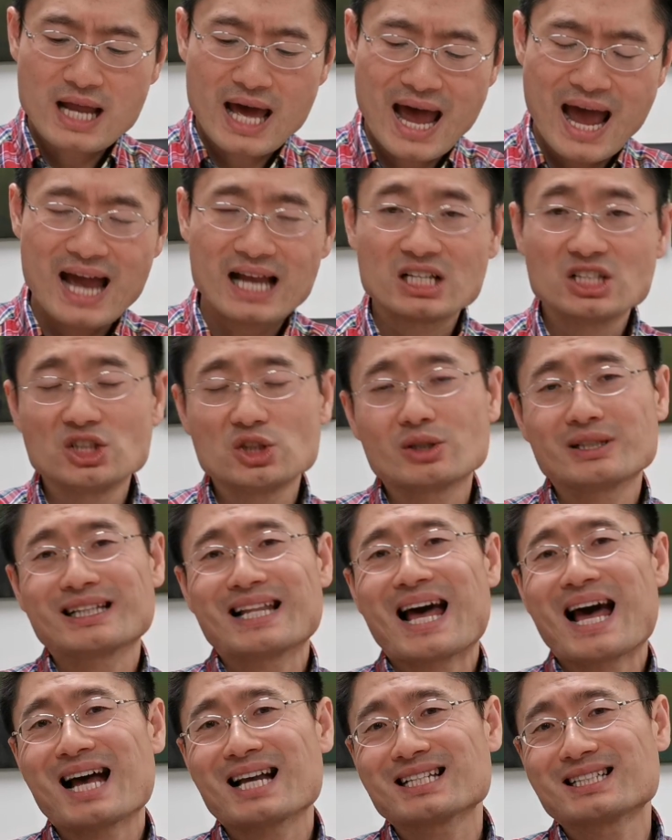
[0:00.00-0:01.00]
and your
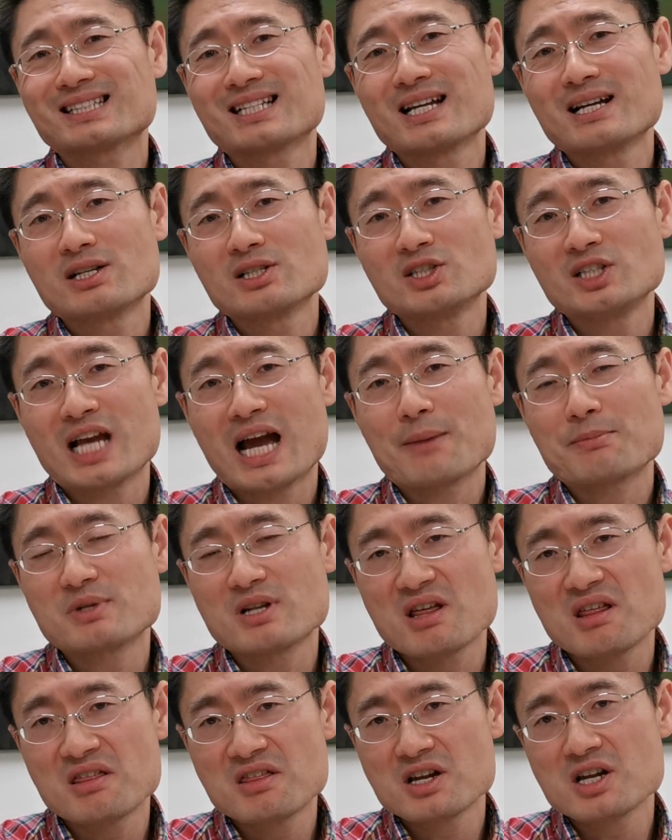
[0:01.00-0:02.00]
last
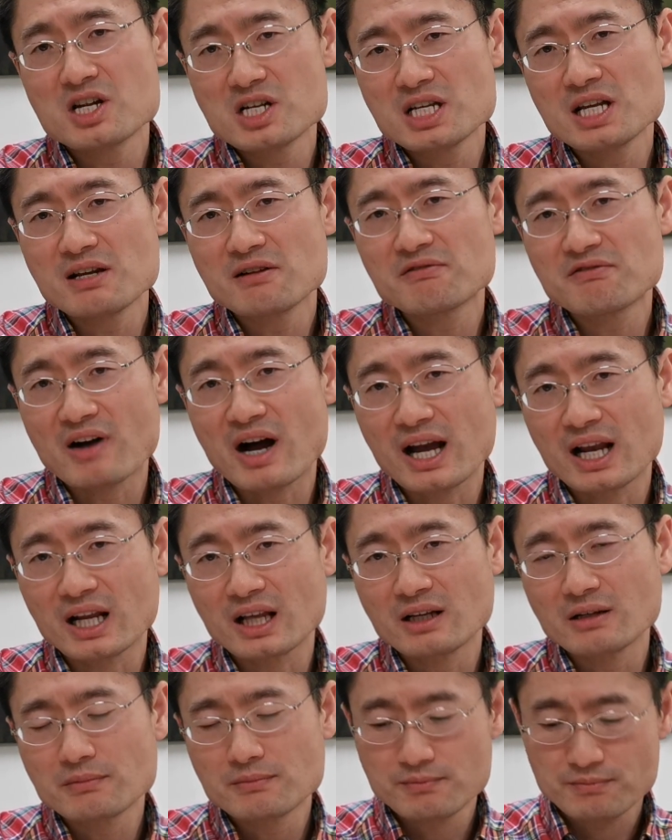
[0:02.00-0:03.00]
Chapter 13
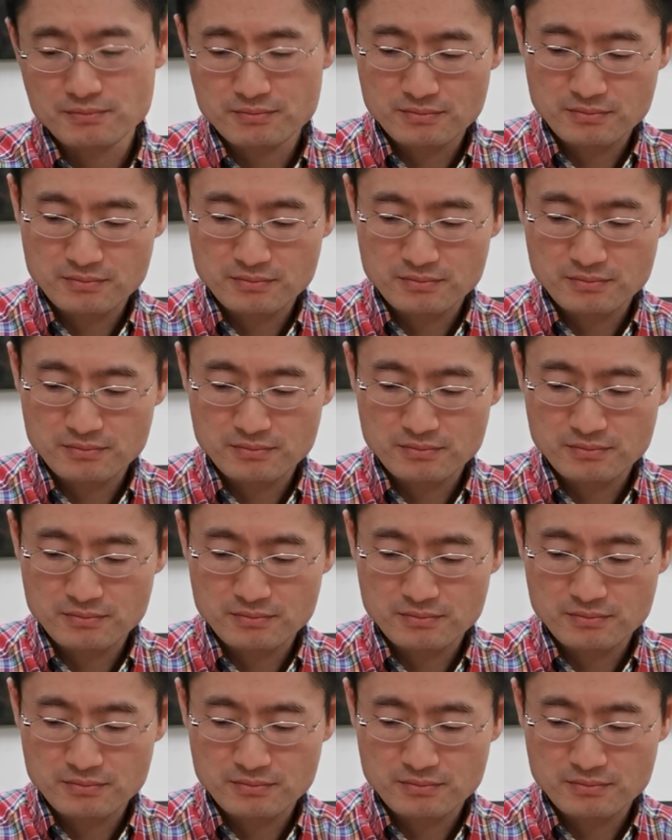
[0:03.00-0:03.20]
filing